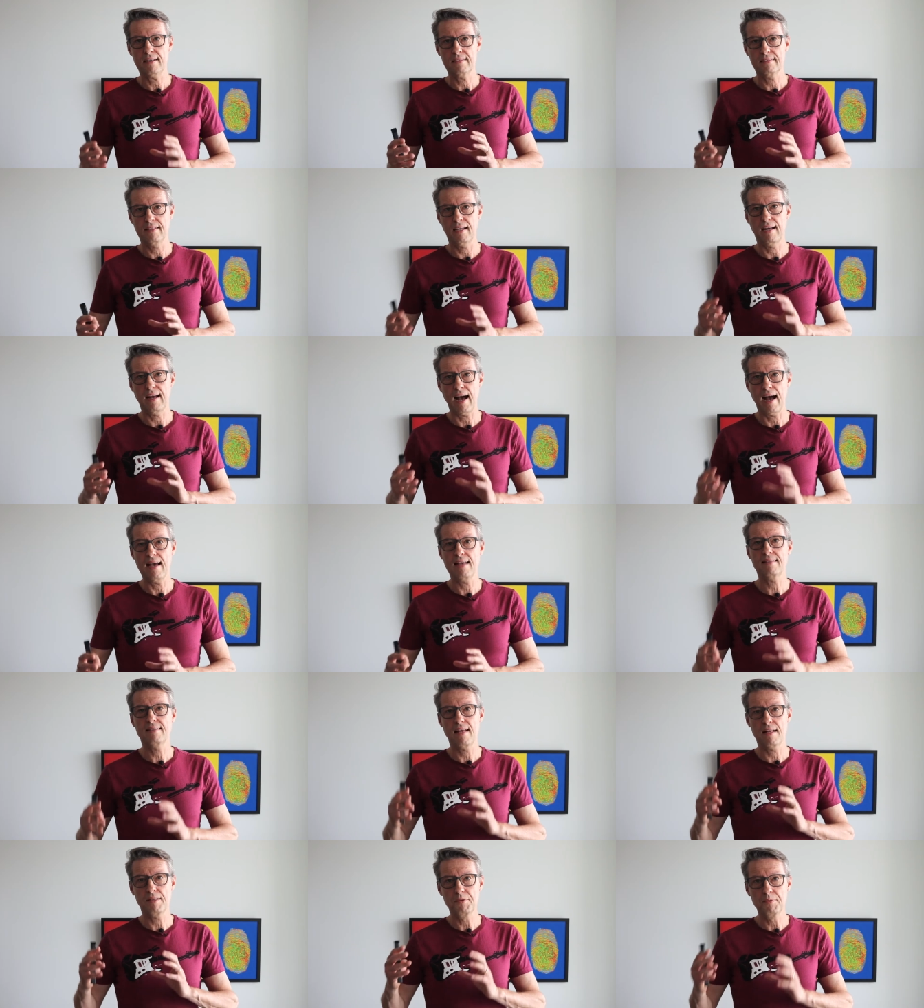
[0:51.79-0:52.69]
the
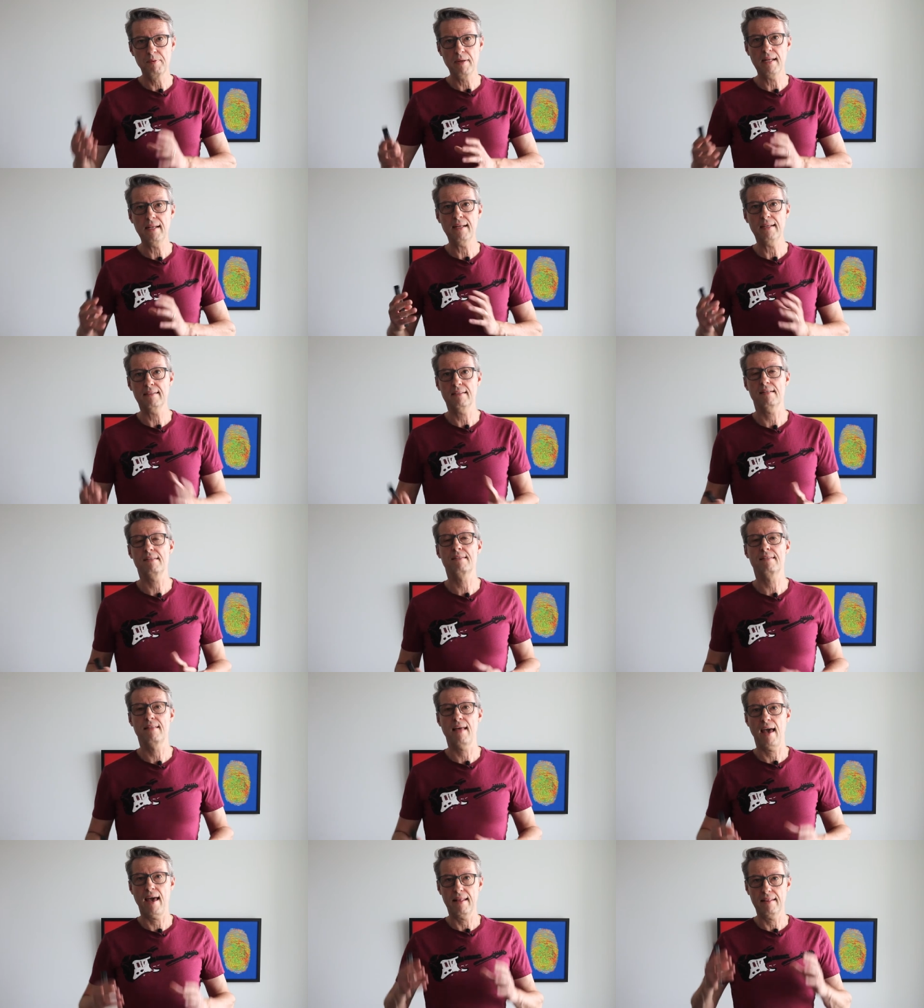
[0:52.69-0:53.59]
guys that really
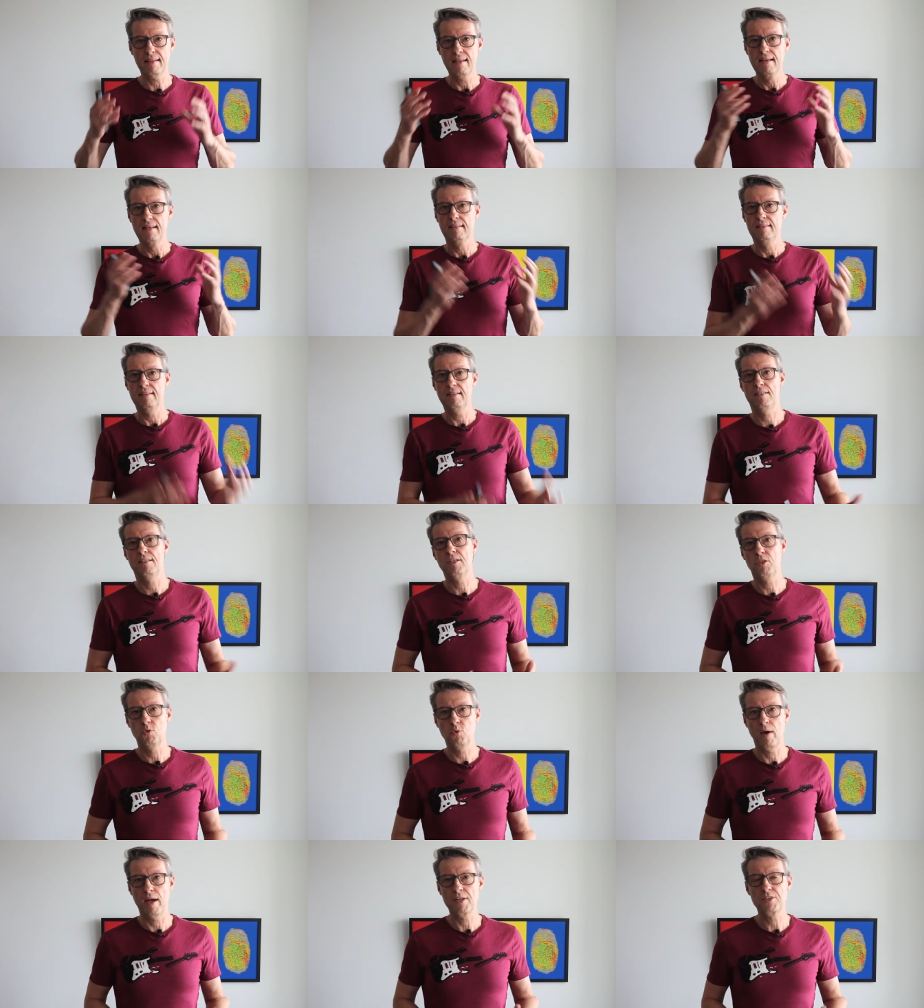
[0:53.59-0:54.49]
understand the
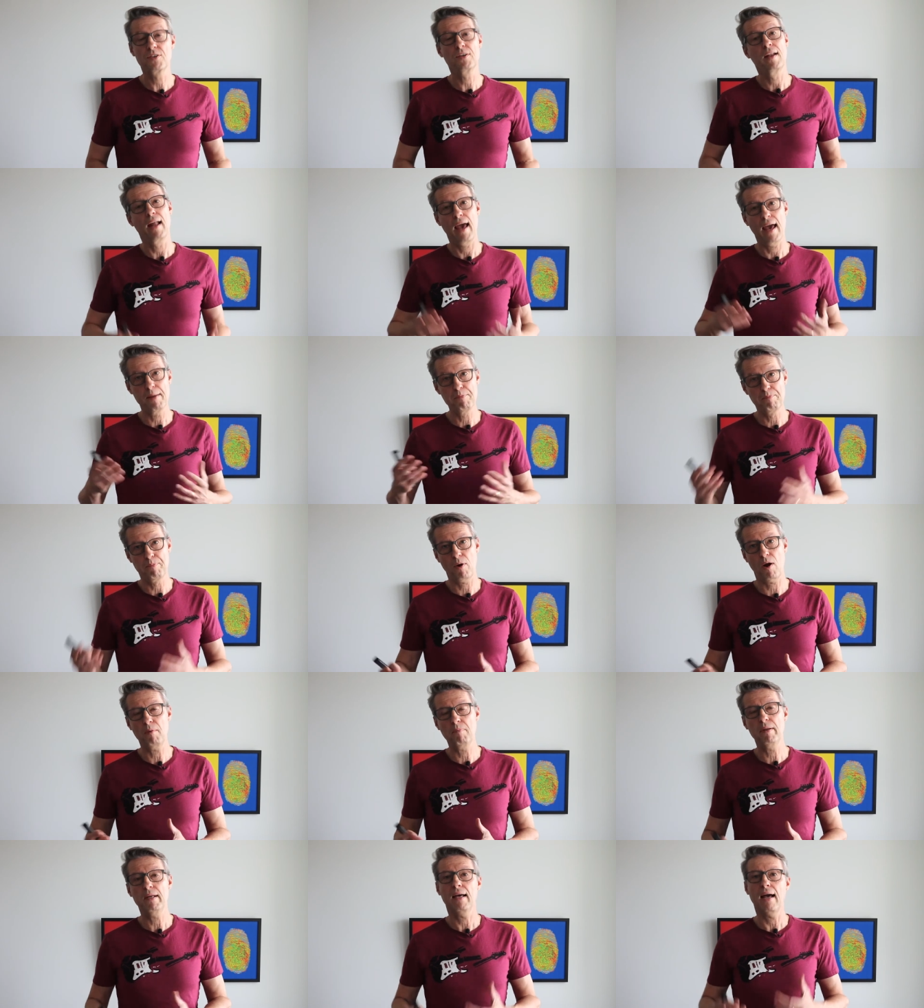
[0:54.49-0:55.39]
situation and
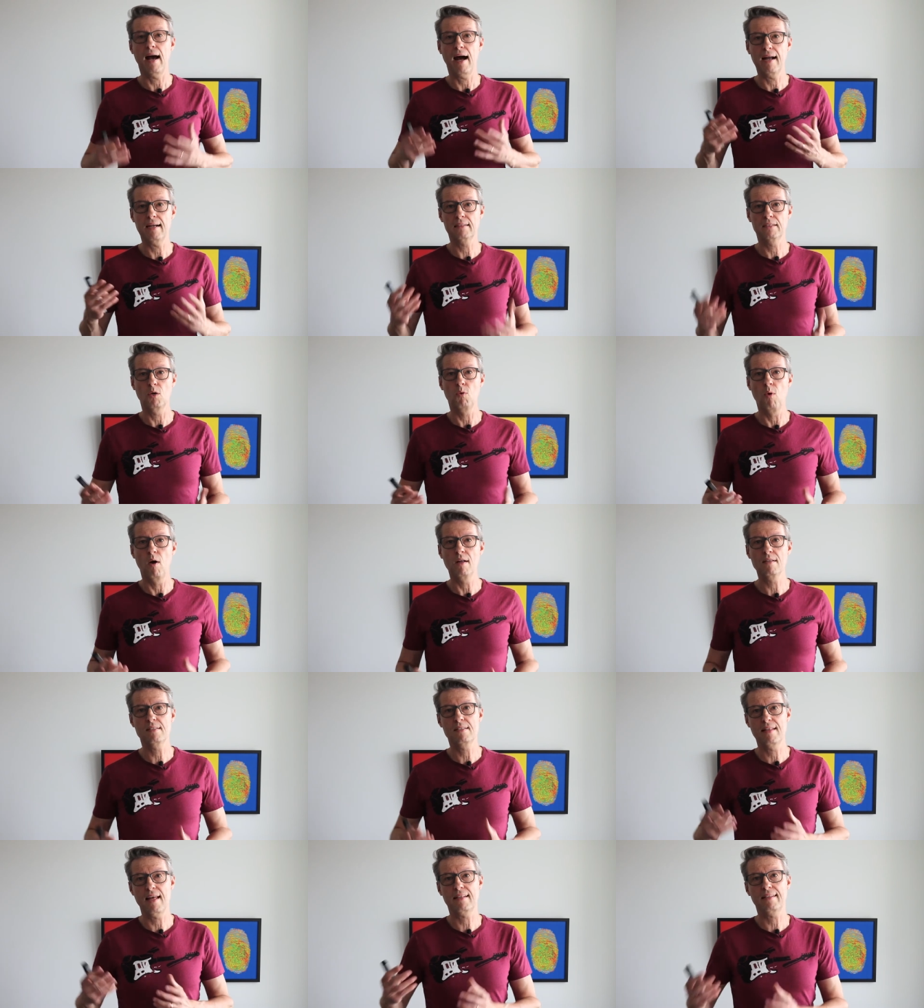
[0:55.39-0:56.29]
probably are the
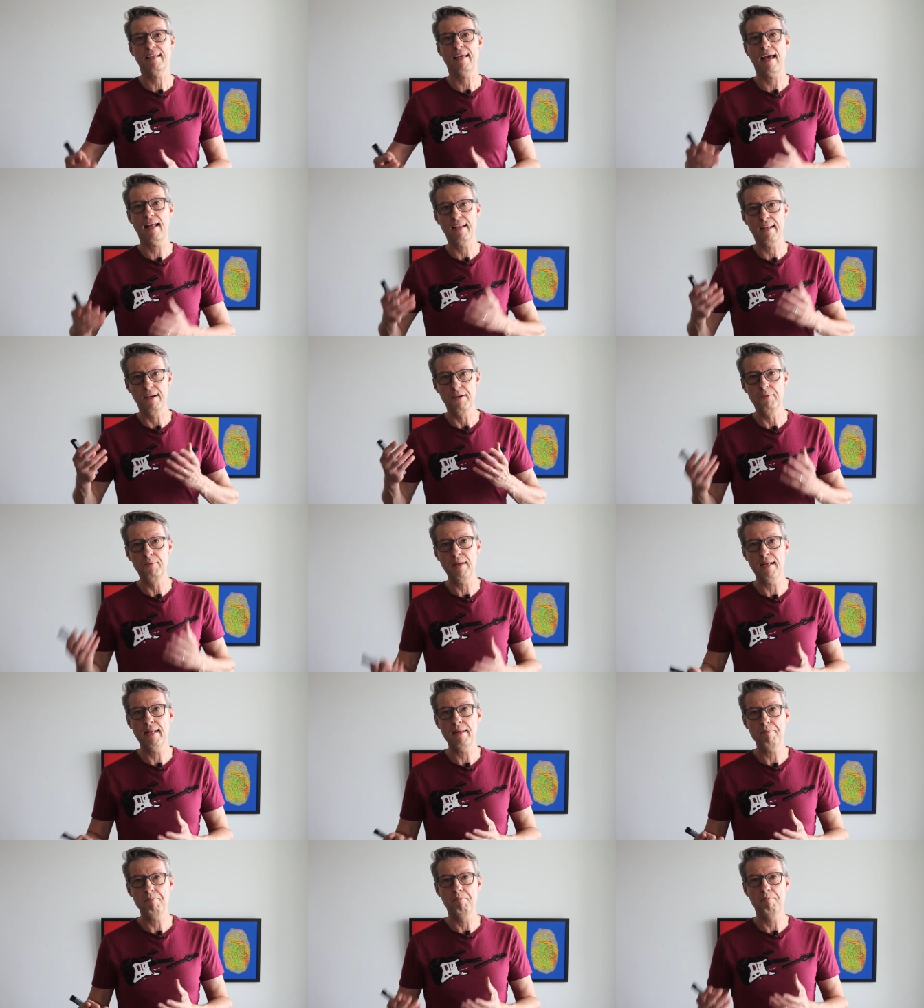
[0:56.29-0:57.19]
ones that can
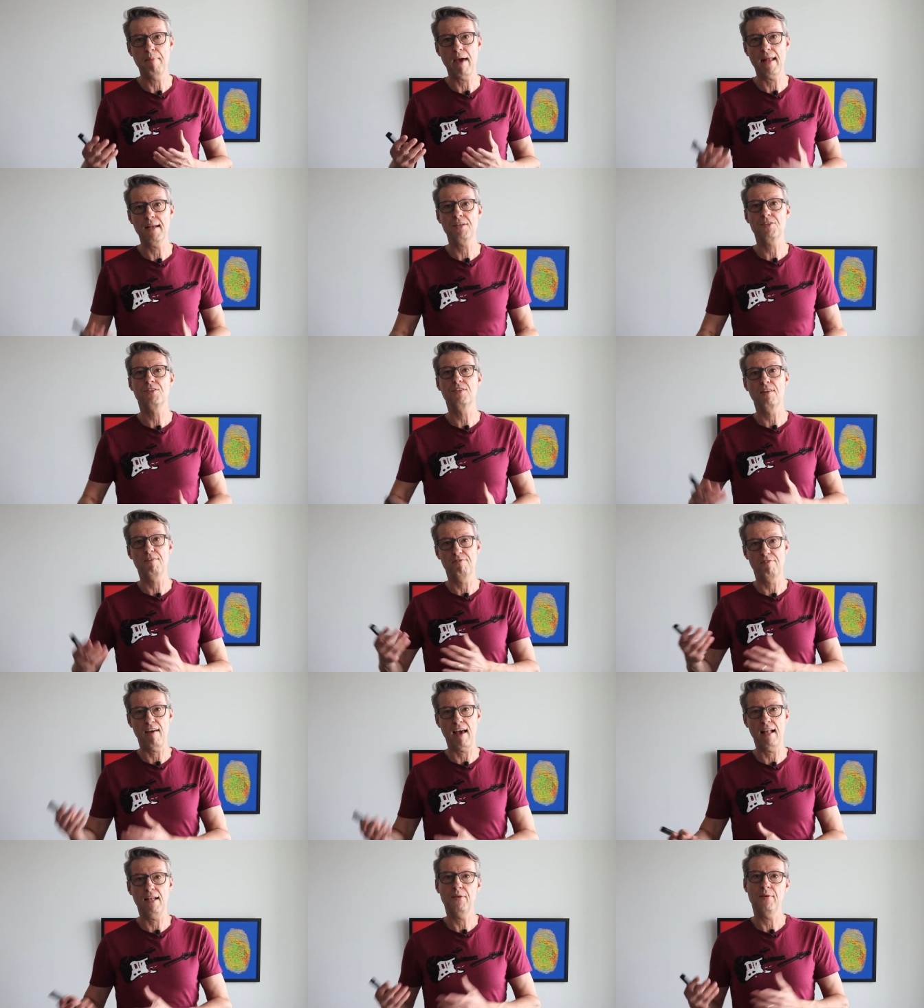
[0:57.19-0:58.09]
really manage the
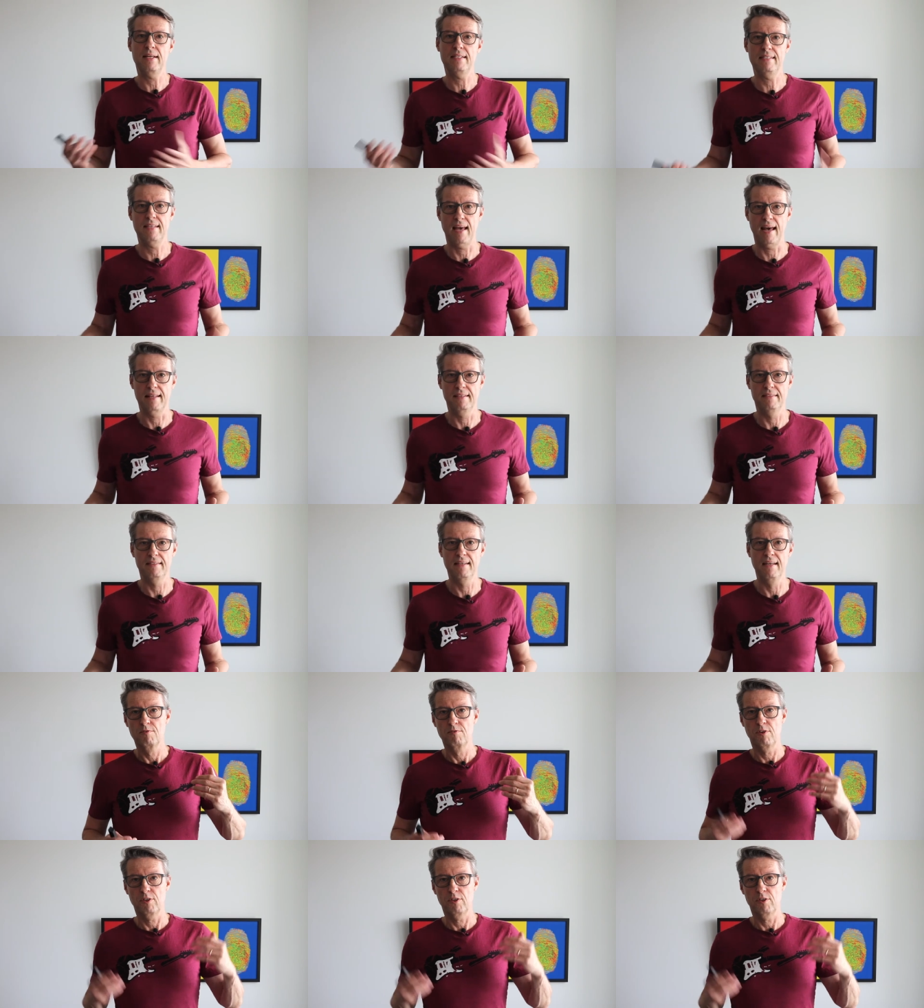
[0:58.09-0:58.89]
value at the end.